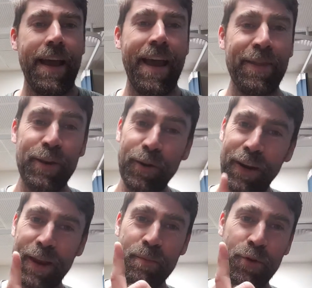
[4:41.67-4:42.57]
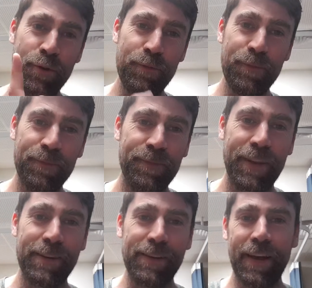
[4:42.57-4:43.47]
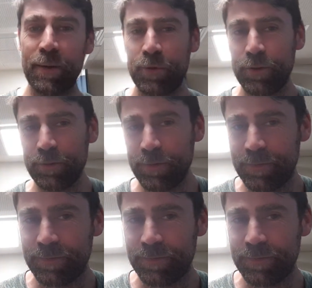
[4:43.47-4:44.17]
and they're not allowed to move.